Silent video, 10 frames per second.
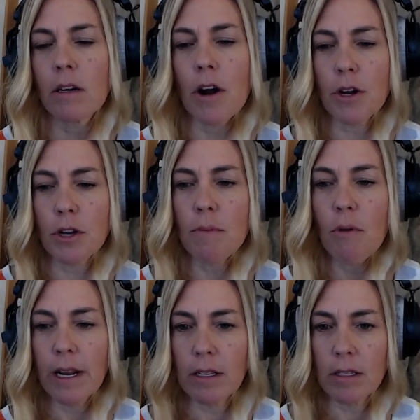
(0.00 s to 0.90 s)
Carter, your
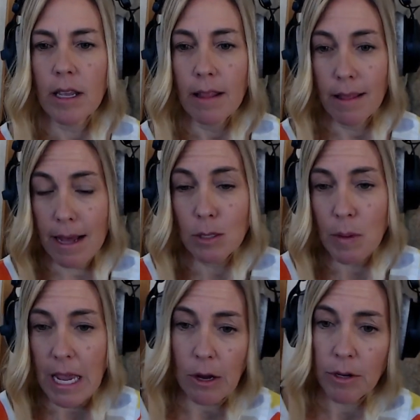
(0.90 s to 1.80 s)
point is that's
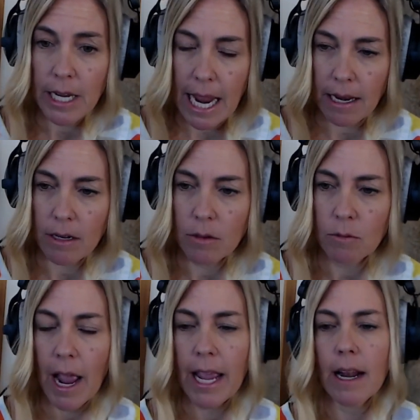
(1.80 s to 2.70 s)
being created,
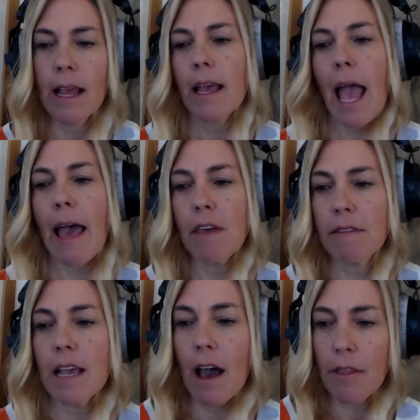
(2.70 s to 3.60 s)
right? And
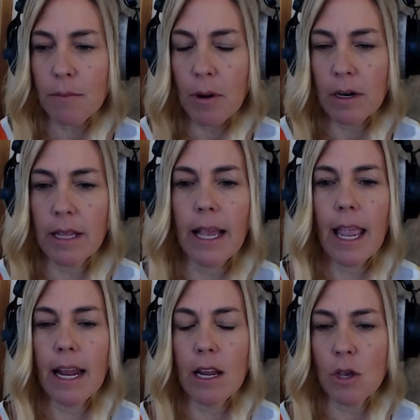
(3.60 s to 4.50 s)
then the other part of
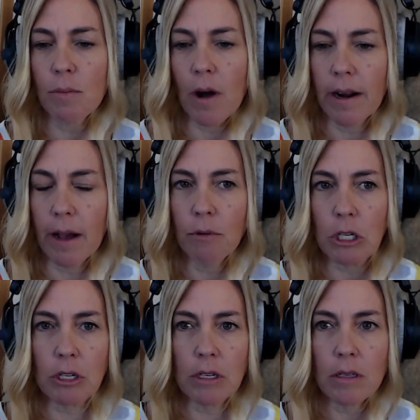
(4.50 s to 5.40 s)
that, Katie, you brought up,
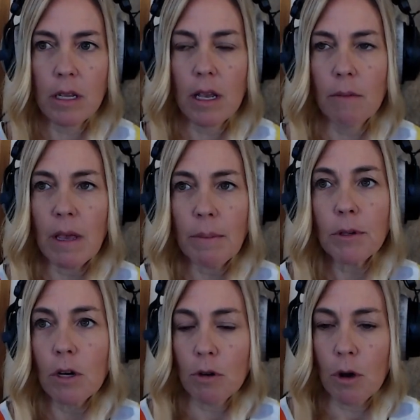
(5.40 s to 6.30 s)
which is
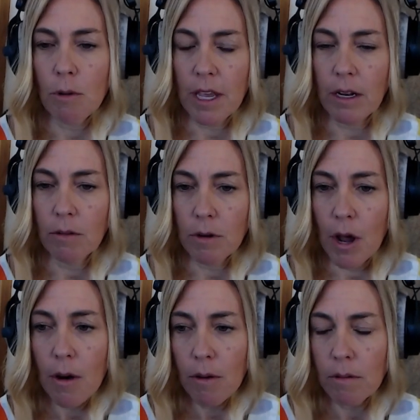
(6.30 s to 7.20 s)
people don't know what they don't
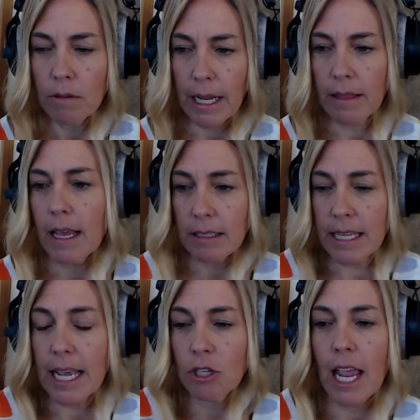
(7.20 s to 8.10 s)
know. Like,
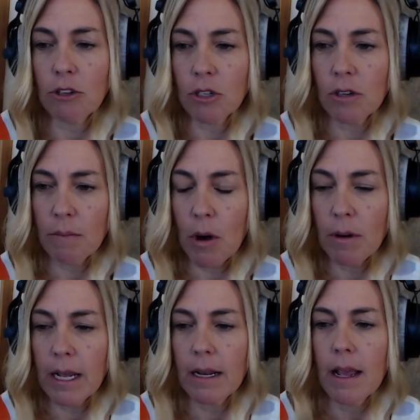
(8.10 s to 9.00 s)
it's the educational
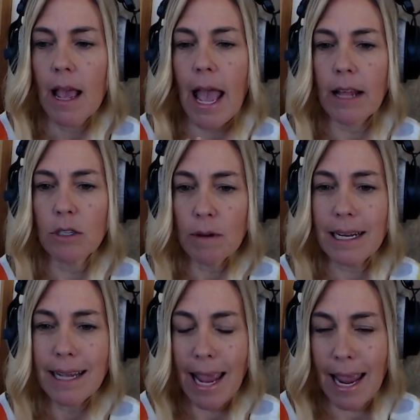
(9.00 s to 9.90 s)
component. And so
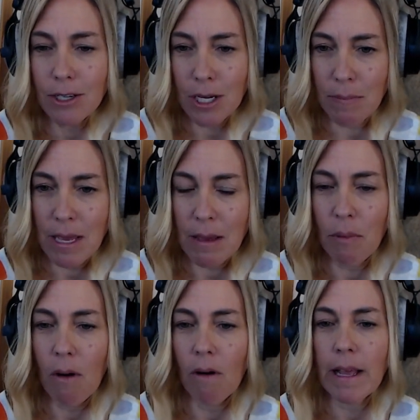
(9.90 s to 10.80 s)
engaging
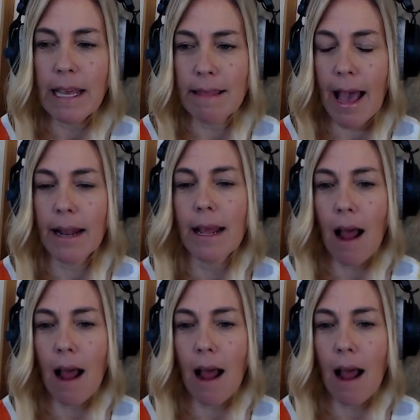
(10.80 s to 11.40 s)
people in that.